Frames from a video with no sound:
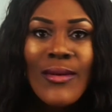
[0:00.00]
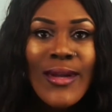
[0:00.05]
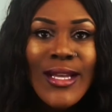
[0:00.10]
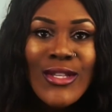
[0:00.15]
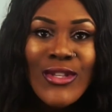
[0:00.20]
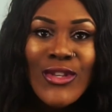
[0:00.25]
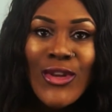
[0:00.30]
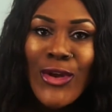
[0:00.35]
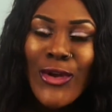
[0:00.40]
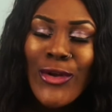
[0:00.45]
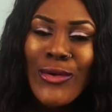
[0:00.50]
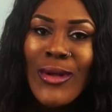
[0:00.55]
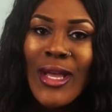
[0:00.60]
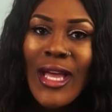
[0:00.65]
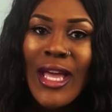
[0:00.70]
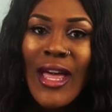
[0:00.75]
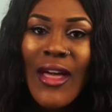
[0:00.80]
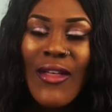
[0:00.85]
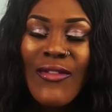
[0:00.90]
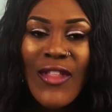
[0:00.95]
so
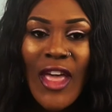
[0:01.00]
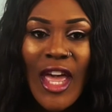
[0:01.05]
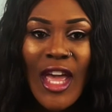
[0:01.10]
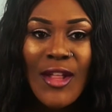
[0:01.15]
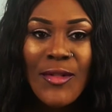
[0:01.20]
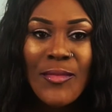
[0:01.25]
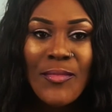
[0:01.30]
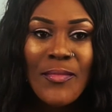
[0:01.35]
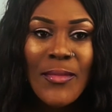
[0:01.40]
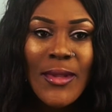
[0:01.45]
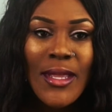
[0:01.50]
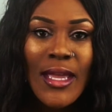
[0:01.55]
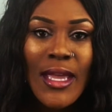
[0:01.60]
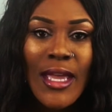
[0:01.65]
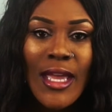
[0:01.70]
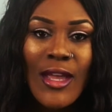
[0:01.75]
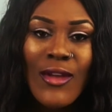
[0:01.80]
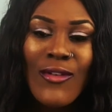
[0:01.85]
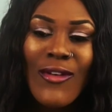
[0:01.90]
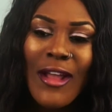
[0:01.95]
then
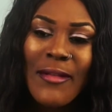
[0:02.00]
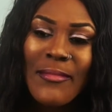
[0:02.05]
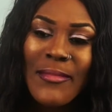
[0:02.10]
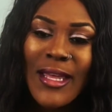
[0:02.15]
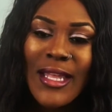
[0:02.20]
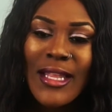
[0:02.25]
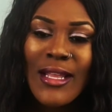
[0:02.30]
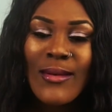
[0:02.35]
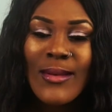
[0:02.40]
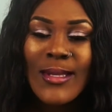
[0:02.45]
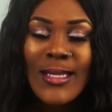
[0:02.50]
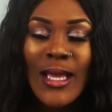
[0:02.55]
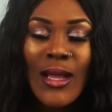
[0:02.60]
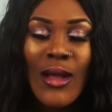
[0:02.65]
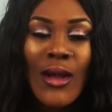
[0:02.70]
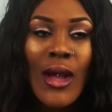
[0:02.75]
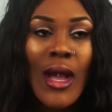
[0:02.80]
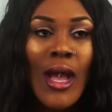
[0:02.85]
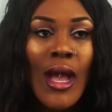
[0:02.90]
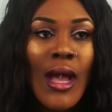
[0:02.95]
he grabbed me and I was like,
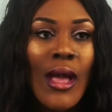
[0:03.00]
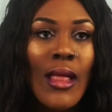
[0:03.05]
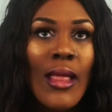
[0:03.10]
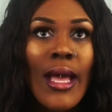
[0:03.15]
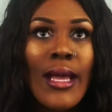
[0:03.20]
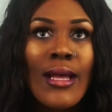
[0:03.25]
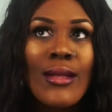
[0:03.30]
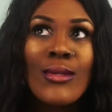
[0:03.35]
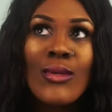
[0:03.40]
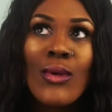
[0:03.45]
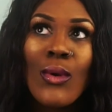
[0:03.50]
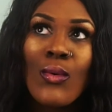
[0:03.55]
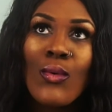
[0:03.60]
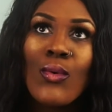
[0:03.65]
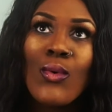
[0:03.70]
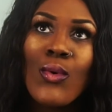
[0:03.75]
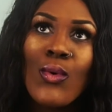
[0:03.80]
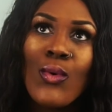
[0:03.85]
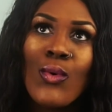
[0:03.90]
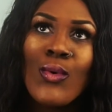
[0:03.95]
okay, like it's all
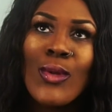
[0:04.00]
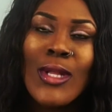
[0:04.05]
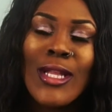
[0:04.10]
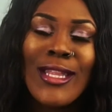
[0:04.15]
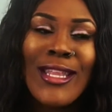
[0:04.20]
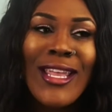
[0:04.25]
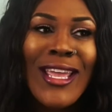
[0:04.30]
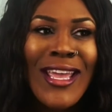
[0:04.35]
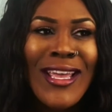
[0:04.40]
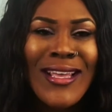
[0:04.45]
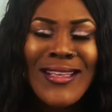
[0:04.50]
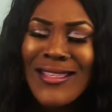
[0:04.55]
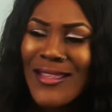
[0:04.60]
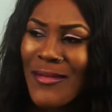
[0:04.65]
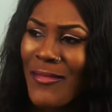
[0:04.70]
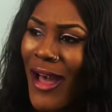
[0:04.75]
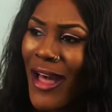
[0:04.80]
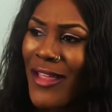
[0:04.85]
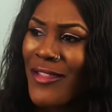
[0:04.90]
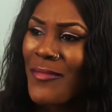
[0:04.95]
good. And
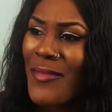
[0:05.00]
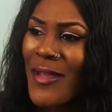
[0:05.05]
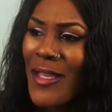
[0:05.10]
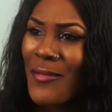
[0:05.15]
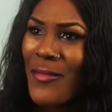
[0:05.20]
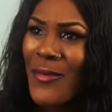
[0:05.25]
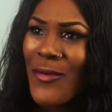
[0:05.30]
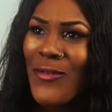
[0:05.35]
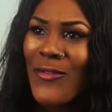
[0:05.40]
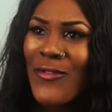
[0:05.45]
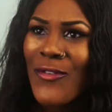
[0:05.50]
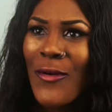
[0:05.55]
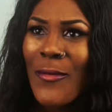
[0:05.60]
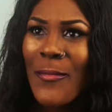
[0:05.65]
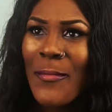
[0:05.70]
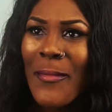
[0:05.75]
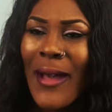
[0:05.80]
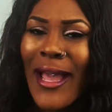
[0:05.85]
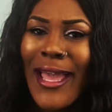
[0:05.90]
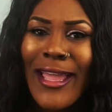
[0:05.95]
some other people
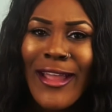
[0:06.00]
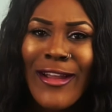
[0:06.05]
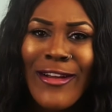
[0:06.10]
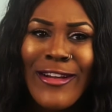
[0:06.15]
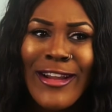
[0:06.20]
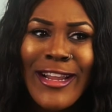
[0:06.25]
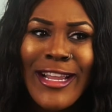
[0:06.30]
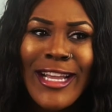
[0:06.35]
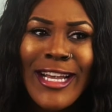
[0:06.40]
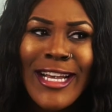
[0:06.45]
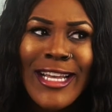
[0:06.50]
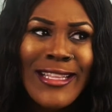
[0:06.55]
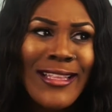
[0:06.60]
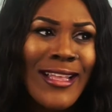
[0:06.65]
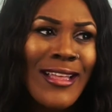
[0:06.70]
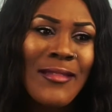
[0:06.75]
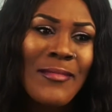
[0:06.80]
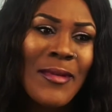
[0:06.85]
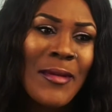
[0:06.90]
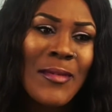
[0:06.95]
from my area and
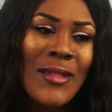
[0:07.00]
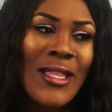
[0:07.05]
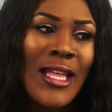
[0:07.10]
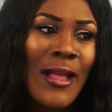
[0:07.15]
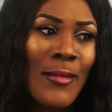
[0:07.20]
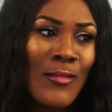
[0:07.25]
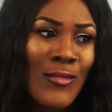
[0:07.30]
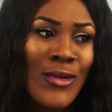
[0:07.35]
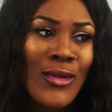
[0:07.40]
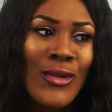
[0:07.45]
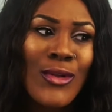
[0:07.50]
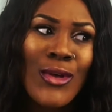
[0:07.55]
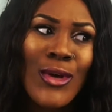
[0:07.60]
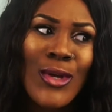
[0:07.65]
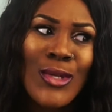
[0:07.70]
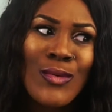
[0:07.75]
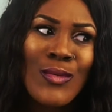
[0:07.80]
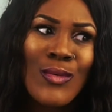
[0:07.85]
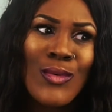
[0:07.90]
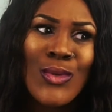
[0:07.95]
other people that I'm really
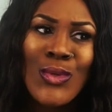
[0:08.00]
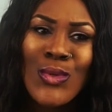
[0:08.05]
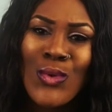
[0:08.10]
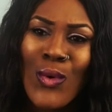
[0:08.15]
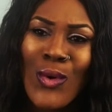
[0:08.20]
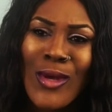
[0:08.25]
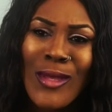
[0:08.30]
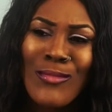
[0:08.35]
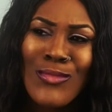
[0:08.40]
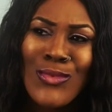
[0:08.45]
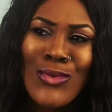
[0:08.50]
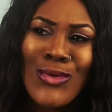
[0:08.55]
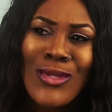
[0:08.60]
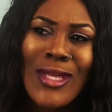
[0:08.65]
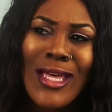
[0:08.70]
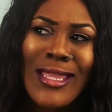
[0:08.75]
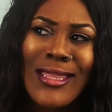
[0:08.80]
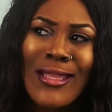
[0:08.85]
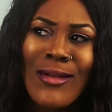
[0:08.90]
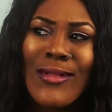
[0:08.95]
close with saw him do
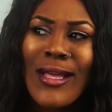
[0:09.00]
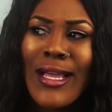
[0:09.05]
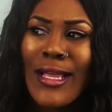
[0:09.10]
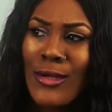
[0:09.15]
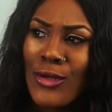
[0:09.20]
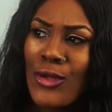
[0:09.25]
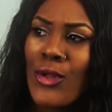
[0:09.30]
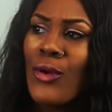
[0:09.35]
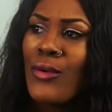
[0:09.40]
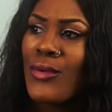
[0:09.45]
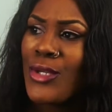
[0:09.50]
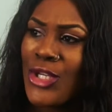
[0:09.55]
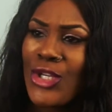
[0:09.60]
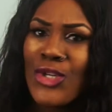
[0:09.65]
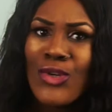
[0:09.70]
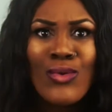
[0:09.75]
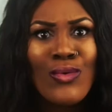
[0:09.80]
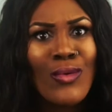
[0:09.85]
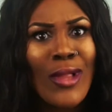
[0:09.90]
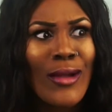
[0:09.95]
that, and they were like, you know,
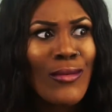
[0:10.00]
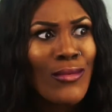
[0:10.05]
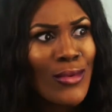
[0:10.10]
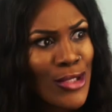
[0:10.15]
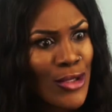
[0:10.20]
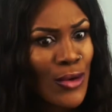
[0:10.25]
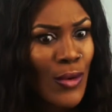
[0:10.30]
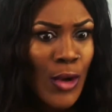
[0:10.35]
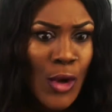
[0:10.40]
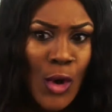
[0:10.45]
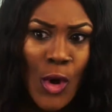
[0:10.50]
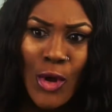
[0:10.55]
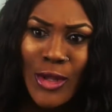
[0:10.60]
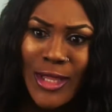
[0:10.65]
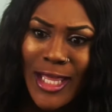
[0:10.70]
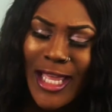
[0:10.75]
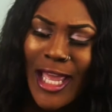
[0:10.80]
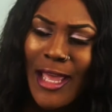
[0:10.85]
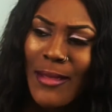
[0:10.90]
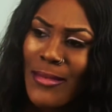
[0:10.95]
chill, like what's going on?
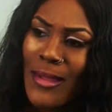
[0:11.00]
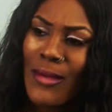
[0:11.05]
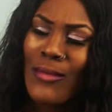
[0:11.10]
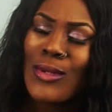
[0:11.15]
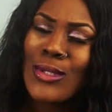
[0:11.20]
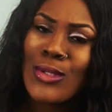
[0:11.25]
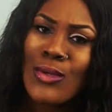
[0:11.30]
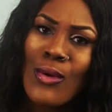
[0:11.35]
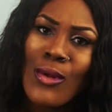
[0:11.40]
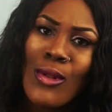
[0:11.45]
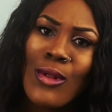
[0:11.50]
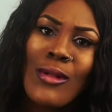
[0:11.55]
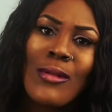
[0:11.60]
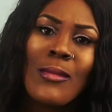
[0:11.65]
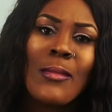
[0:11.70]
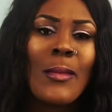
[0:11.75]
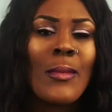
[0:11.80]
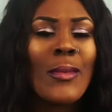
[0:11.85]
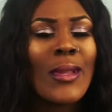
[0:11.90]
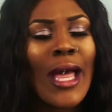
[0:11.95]
They came like, what's going on?
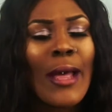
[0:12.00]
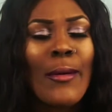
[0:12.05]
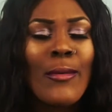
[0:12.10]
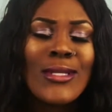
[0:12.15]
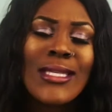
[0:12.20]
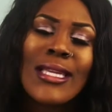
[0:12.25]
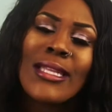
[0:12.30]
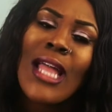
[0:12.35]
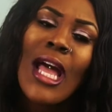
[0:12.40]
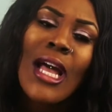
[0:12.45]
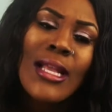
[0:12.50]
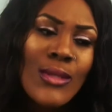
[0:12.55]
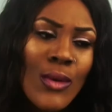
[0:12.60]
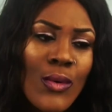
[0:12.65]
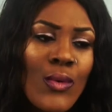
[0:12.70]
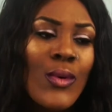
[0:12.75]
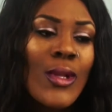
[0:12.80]
And I was like, nah, it's